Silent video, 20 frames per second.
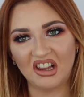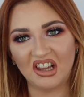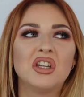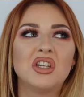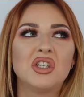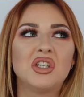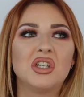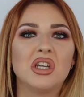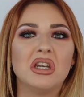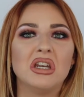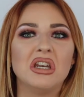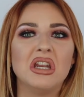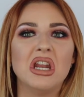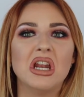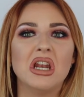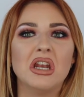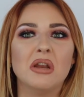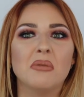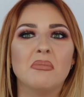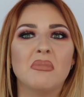
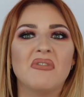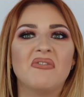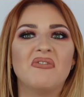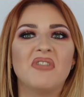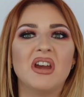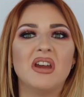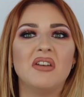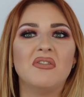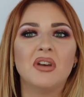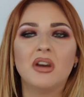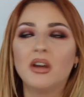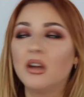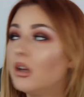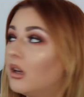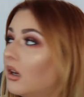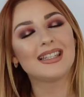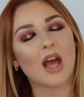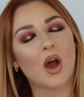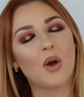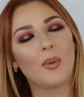Chanel number 5.
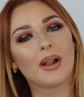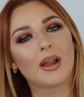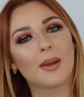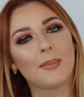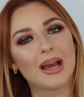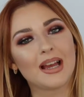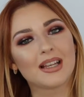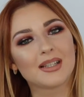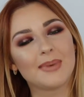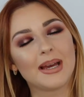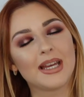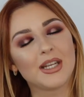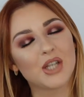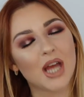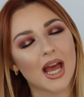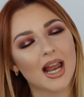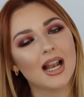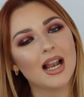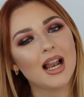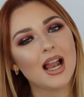Welcome back to my
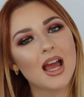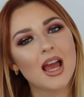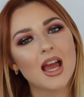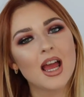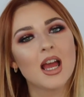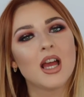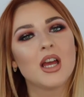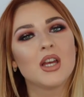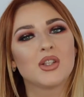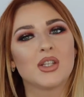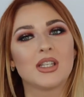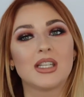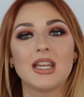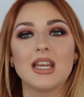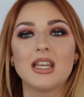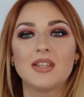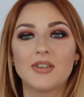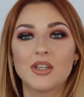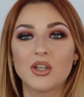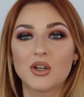channel. So
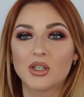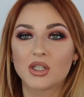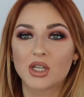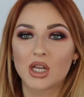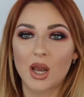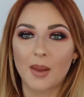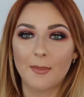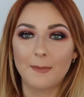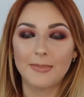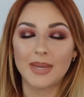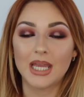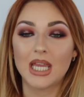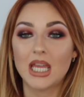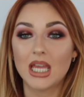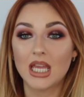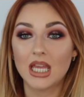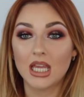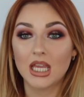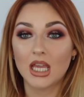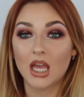today's video is gonna
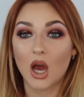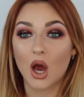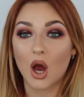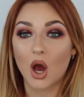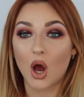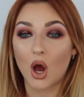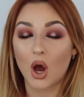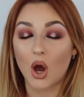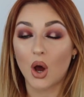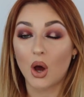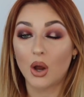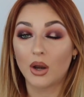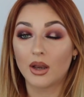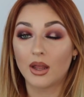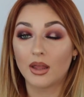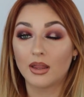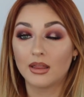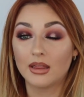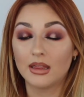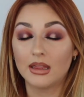be on
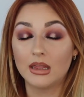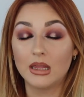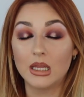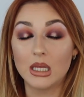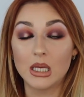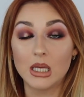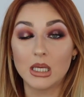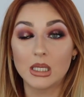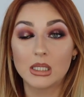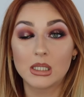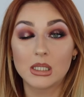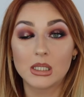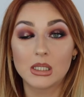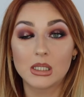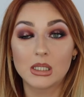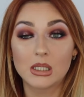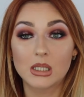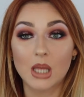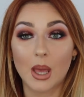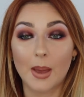
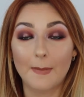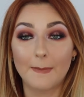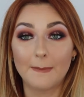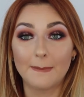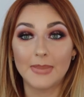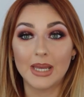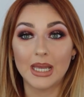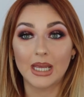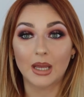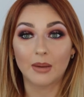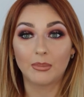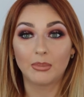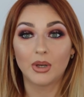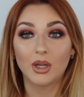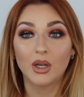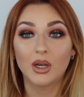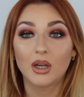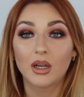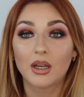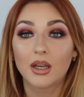this makeup
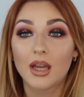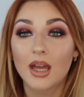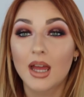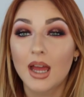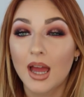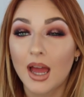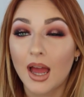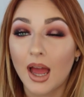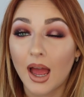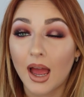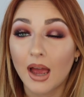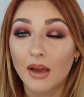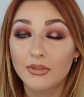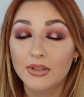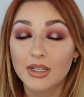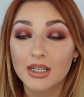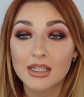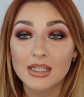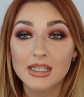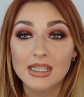look. I've
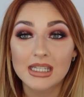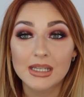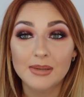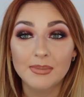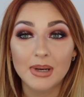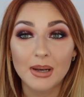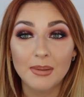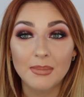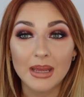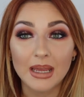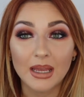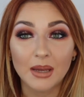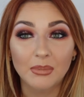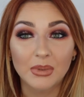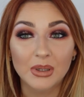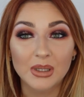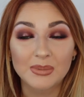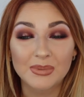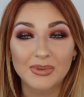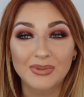done similar makeup
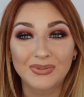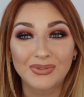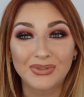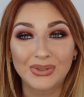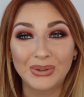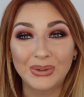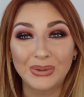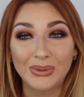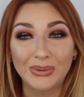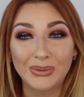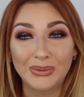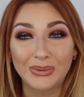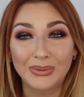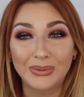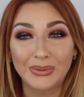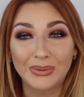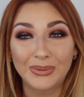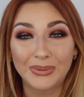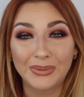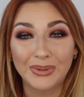looks
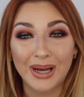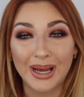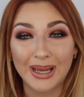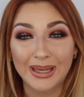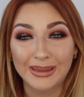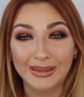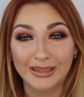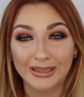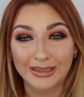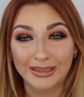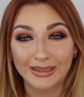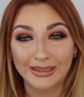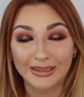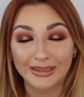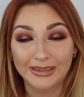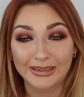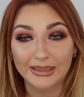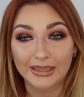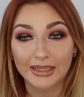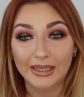before, I think,
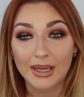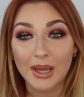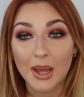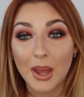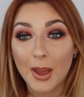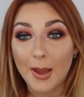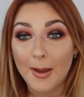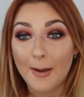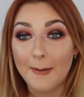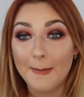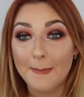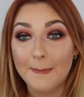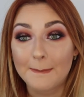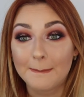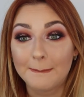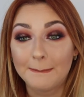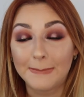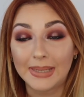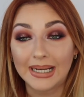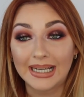
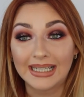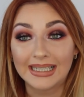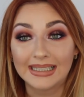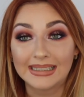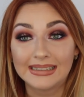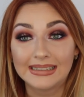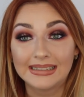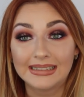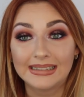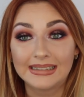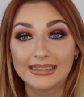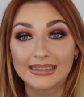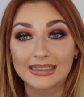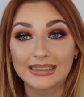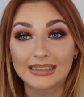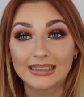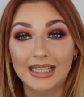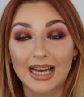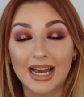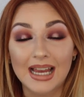but
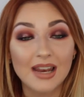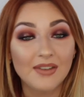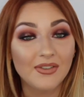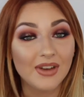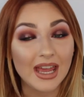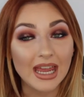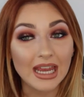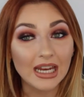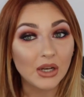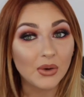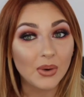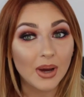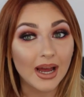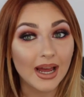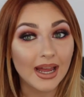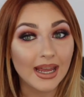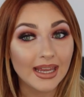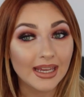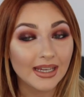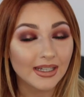I love a halo
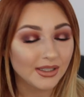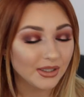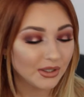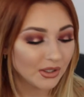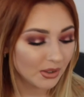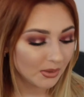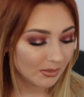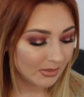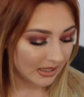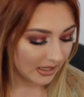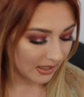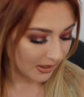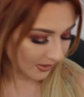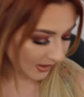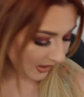eye, you know me,